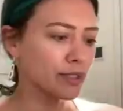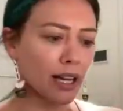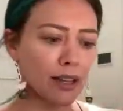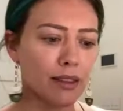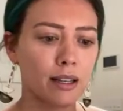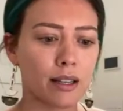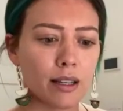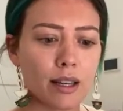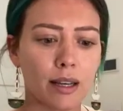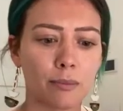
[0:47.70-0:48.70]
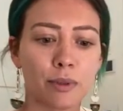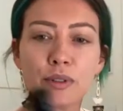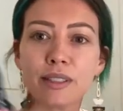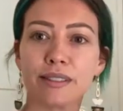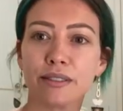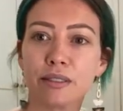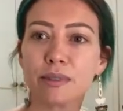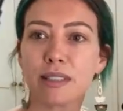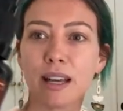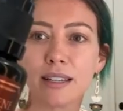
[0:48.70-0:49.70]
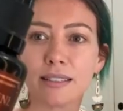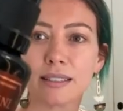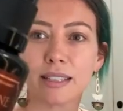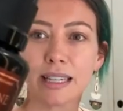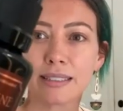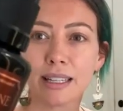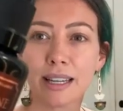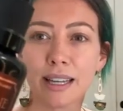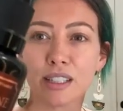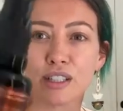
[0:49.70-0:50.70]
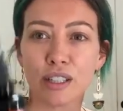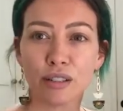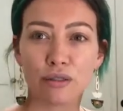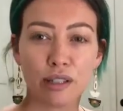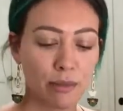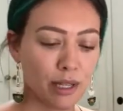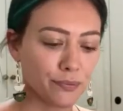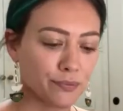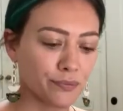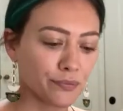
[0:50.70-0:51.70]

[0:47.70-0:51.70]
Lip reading: to add the beauty serum to that. It's an anti-aging treatment.